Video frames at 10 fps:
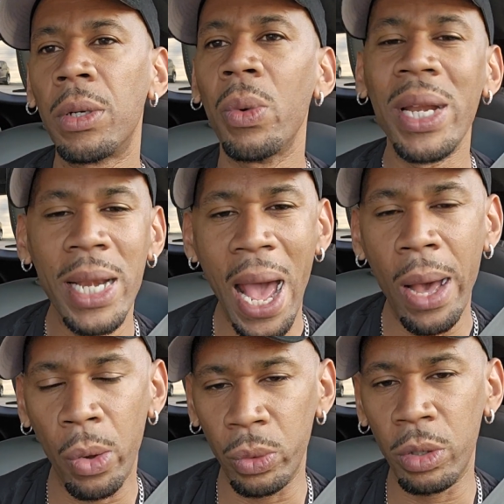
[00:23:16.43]

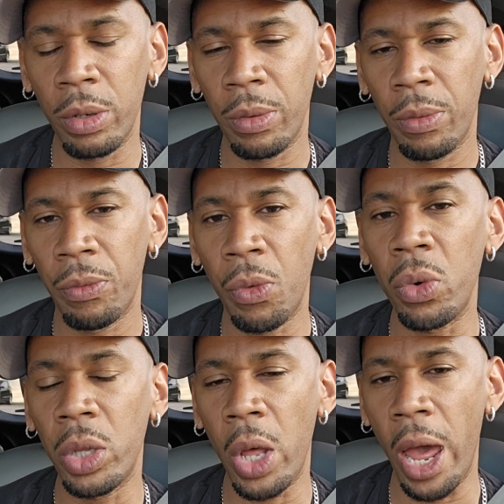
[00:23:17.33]
renowned
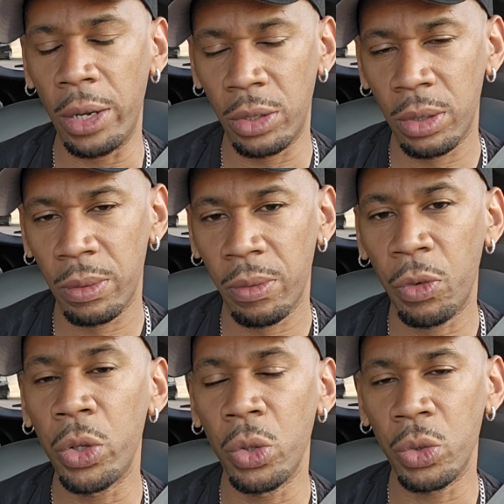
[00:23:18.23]
for that,
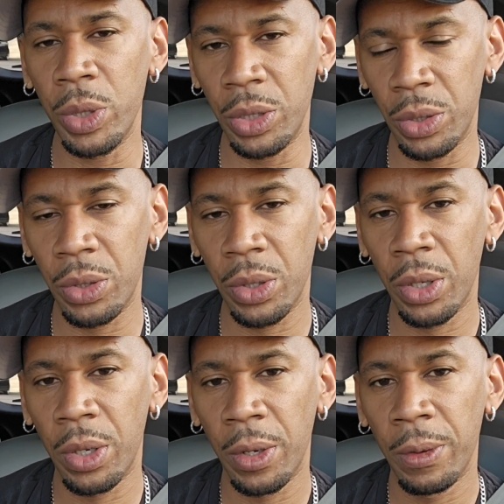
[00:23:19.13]
for those reasons.
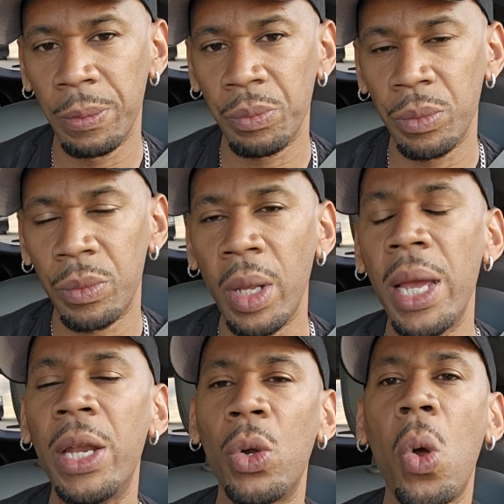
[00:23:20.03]

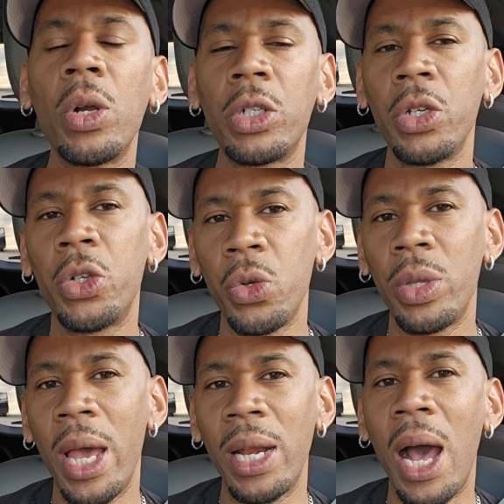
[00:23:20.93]
And in order to do
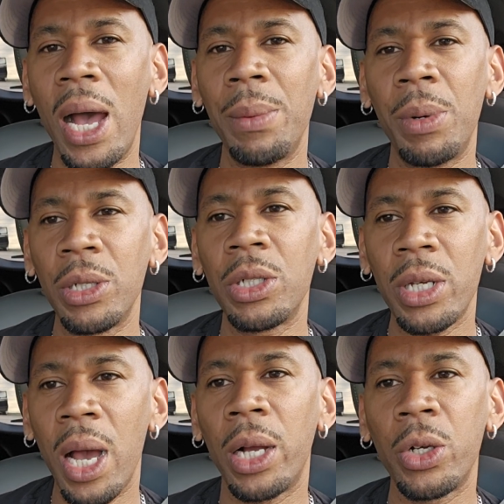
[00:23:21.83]
that, I must
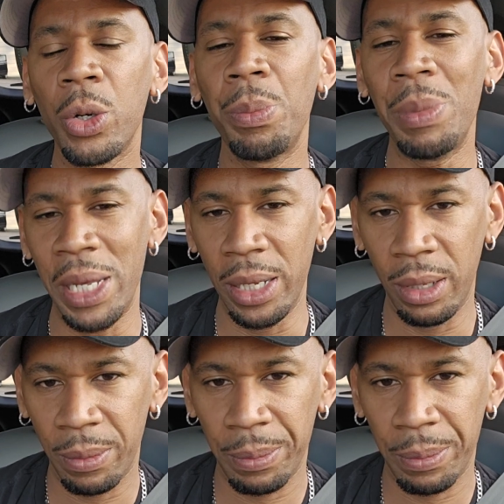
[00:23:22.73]
conquer me.